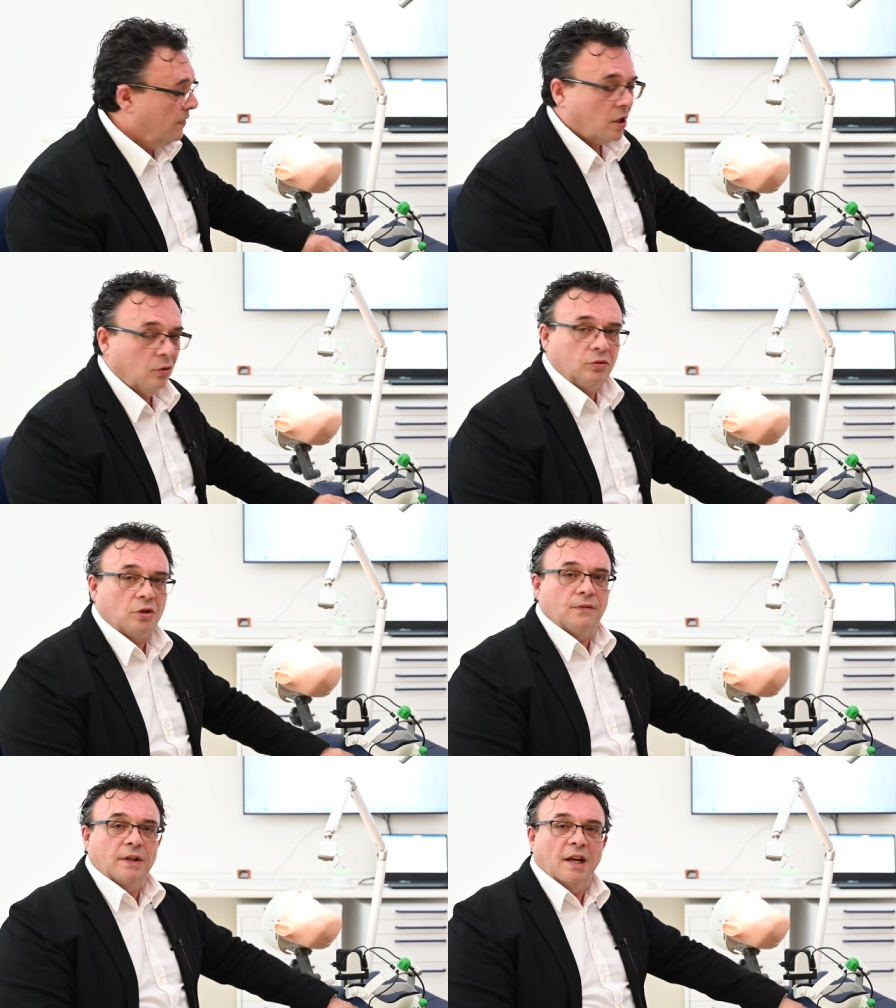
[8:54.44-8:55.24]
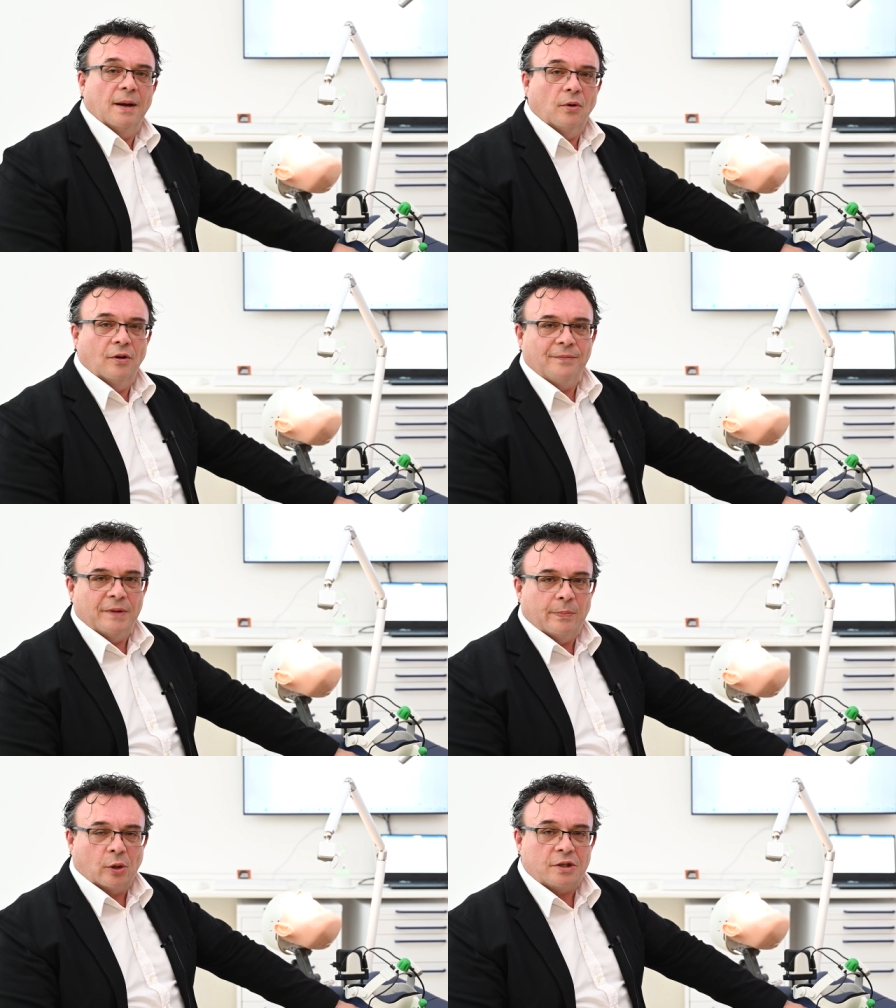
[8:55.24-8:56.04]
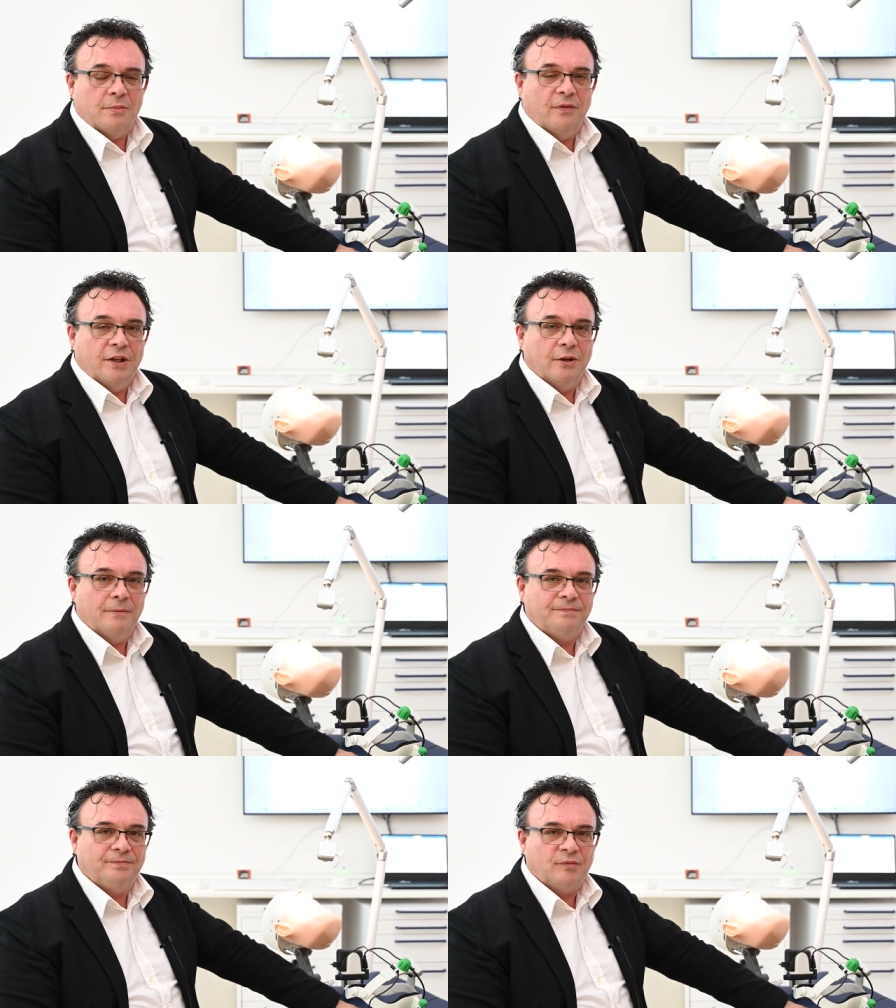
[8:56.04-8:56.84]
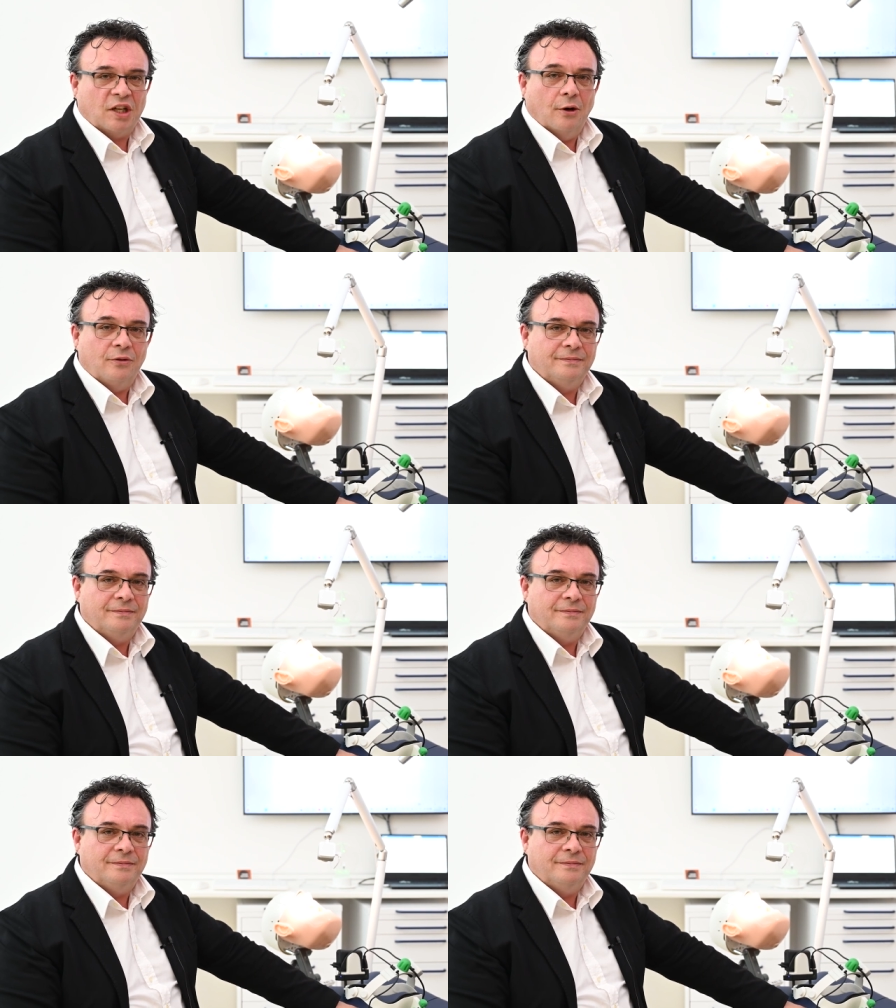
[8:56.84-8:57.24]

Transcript: So, see you in the next video. Bye for